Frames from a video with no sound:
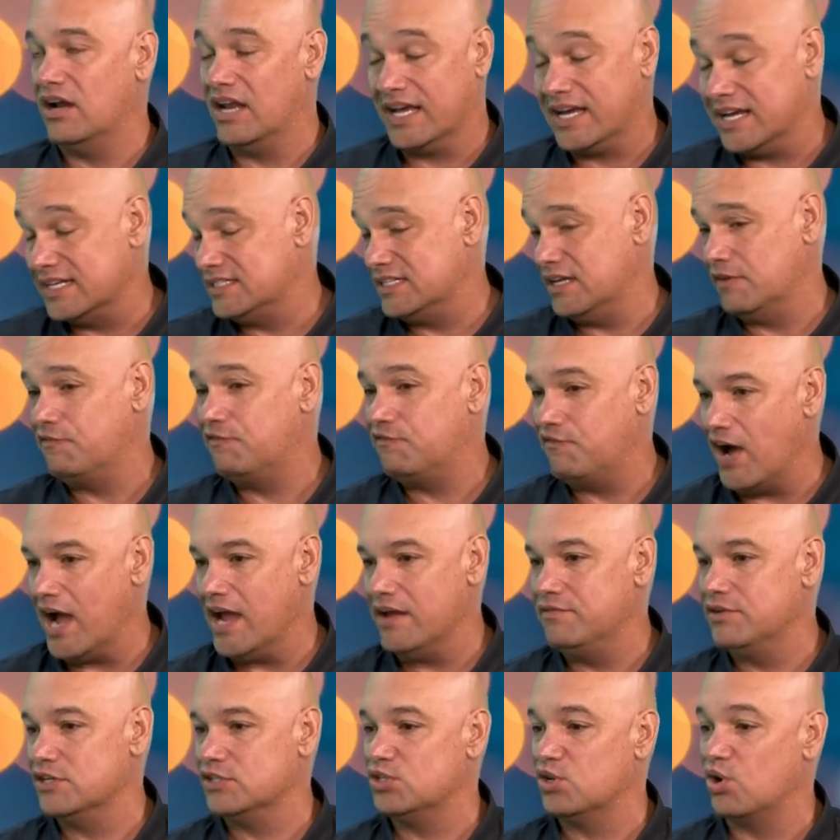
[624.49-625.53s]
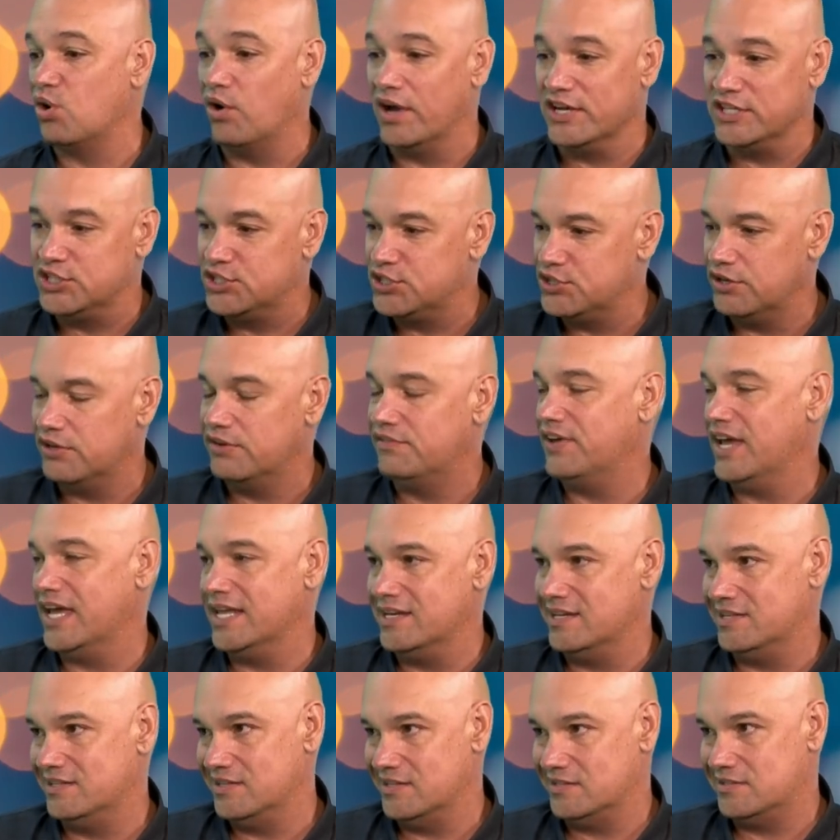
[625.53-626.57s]
Like I said, five years ago, I should have
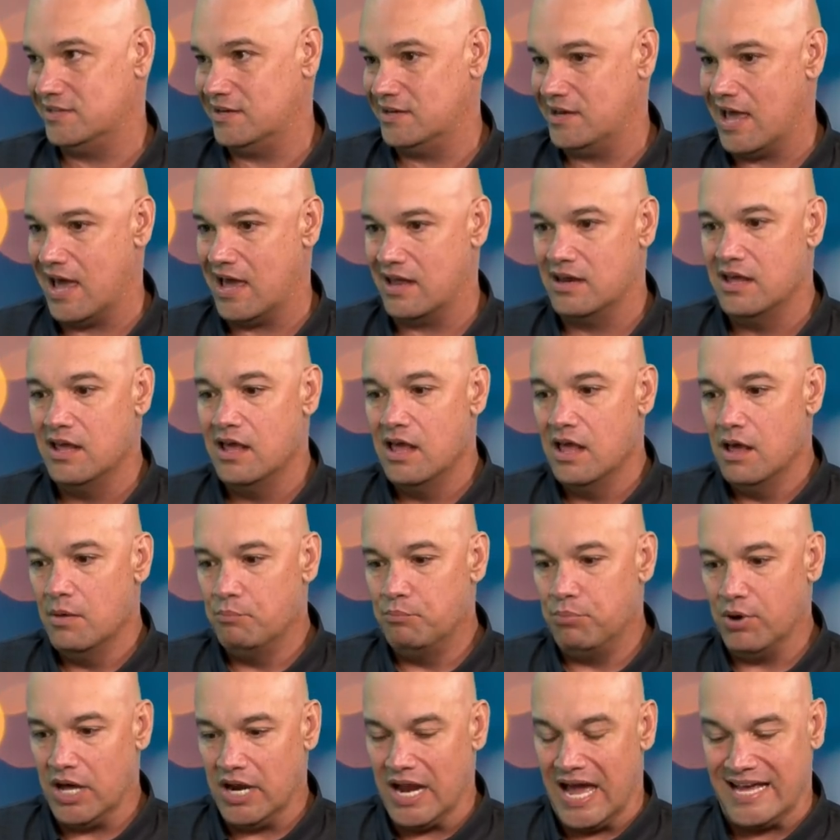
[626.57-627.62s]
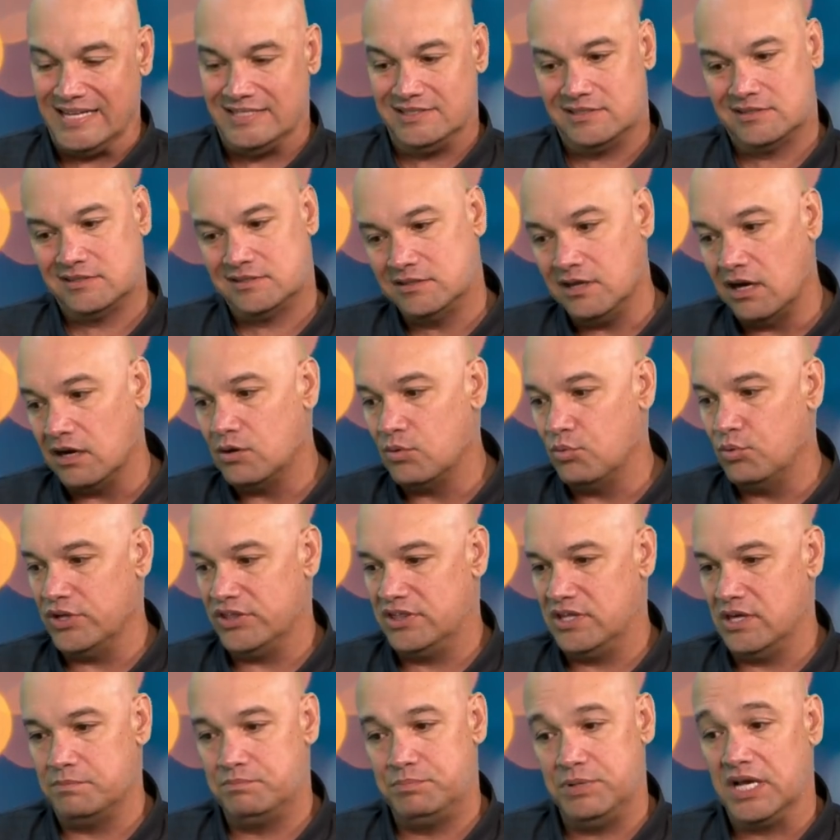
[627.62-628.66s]
ended this and that, but I stuck with
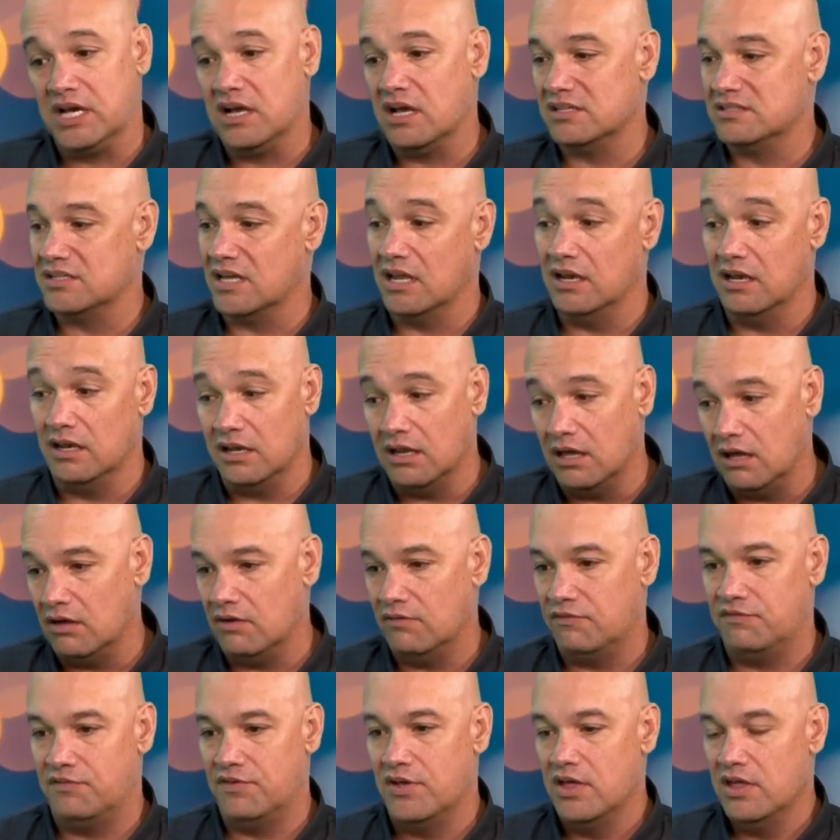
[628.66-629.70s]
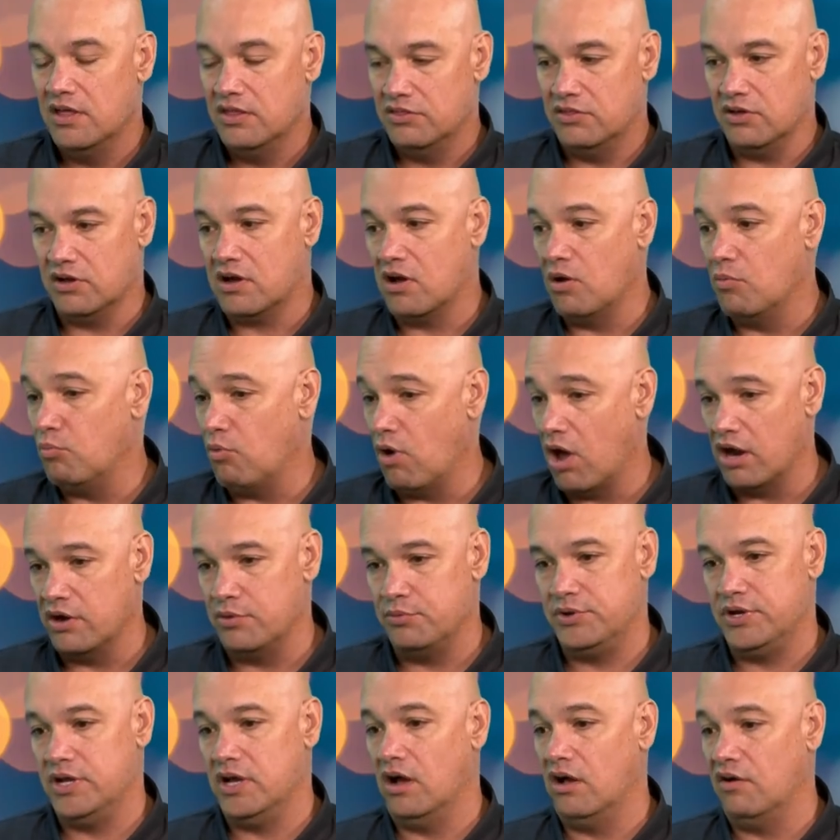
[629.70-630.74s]
it because I love the
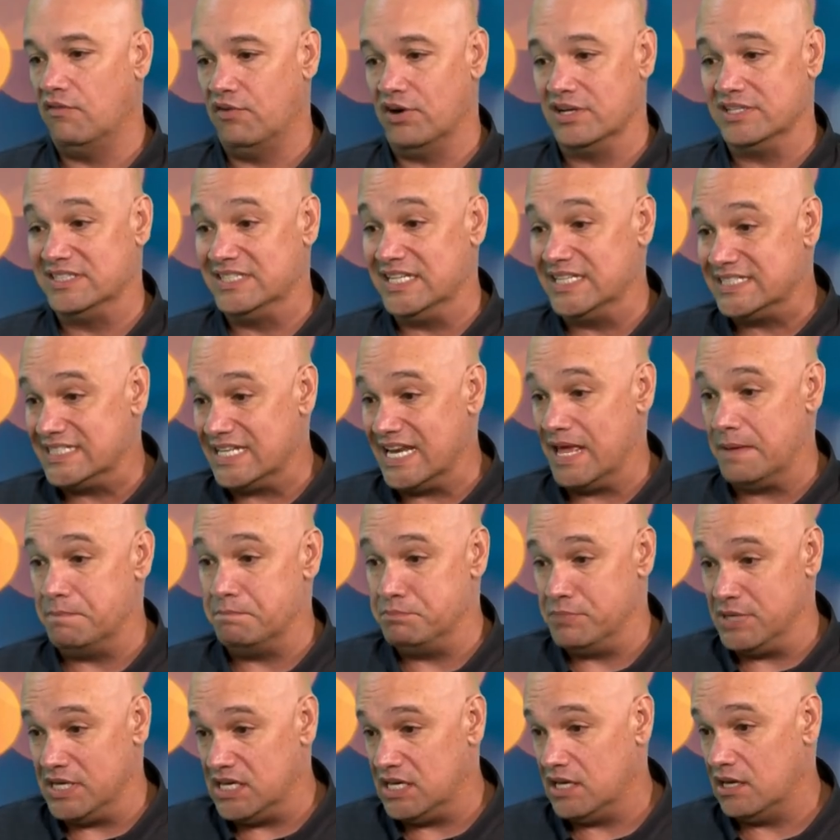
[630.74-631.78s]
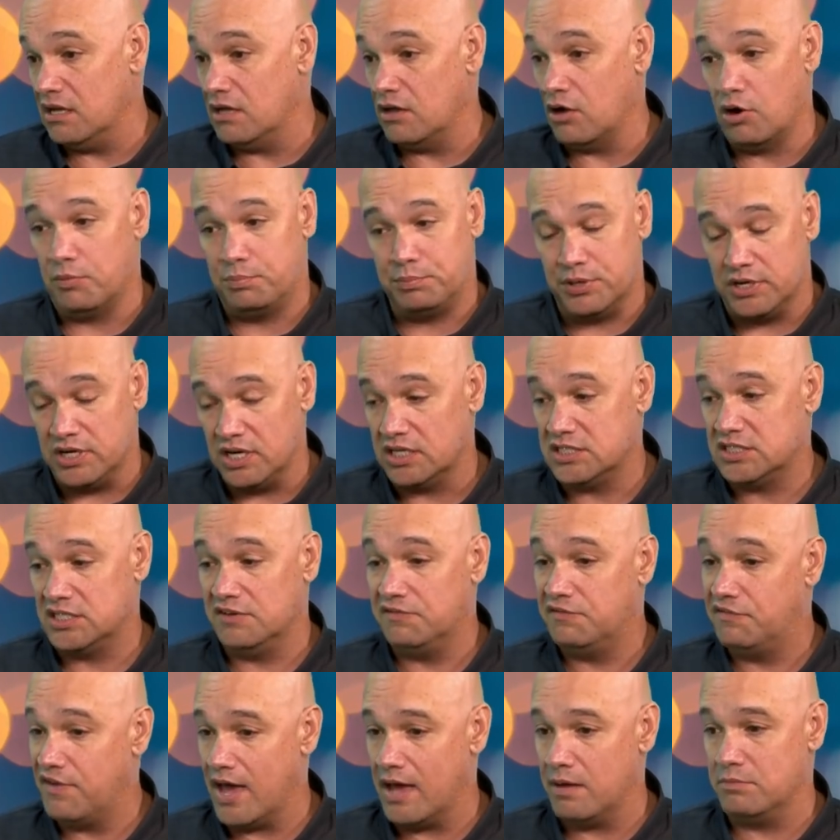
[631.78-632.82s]
camaraderie of our Dis-N-Dat media, our production
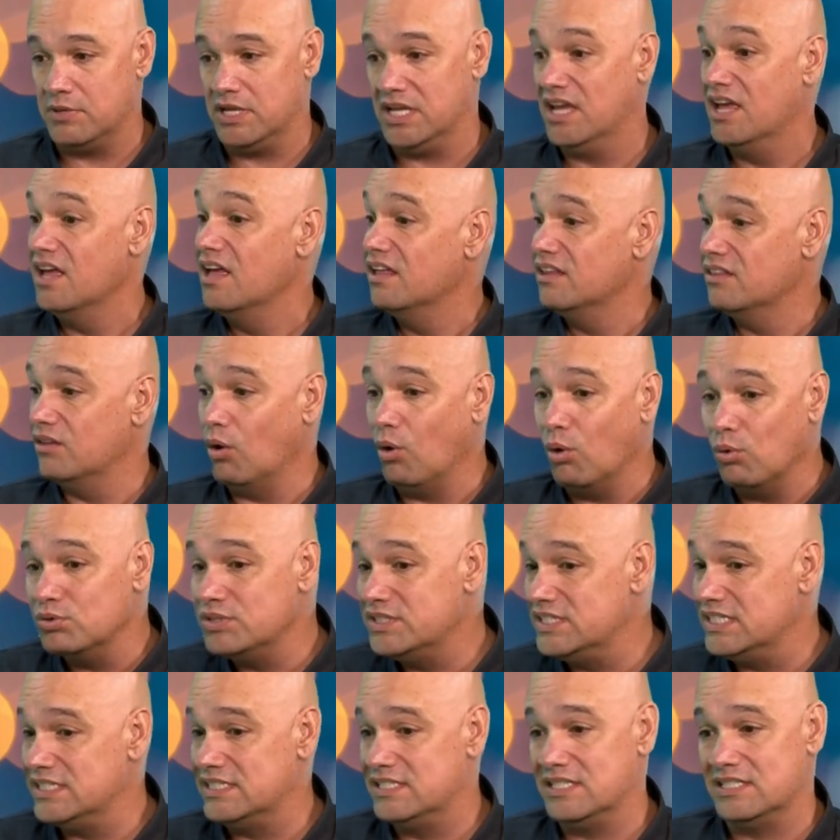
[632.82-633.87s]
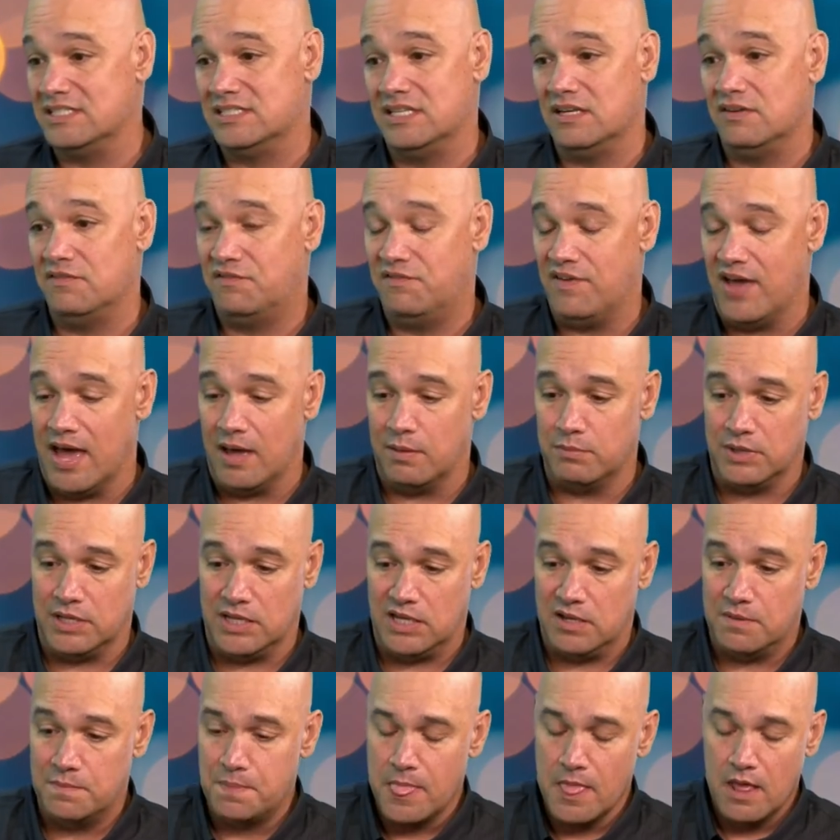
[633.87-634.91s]
family, the OC16
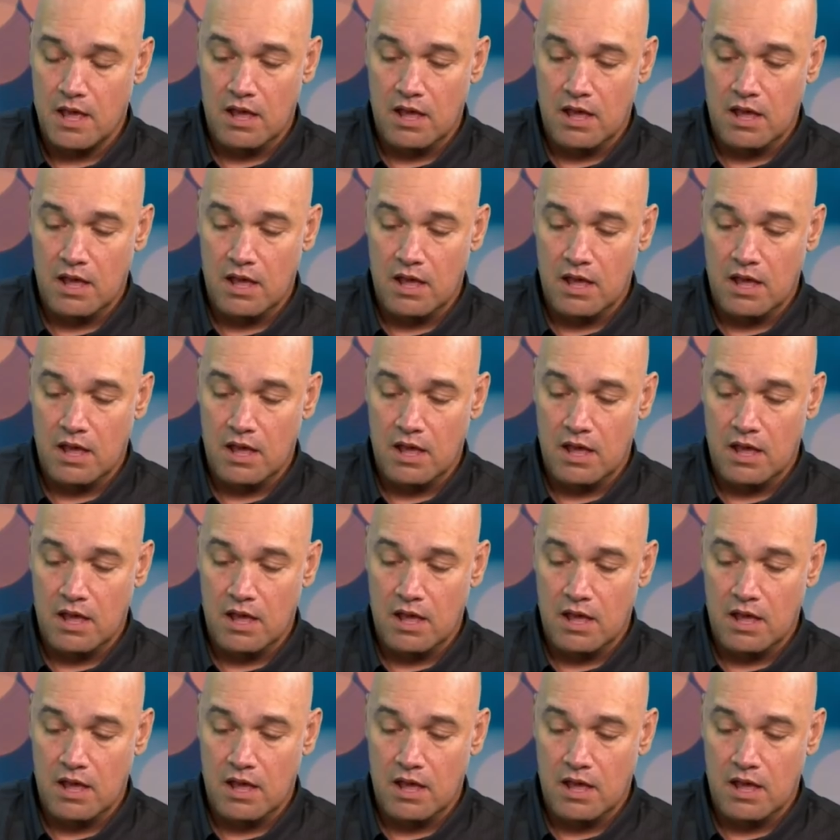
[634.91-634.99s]
family.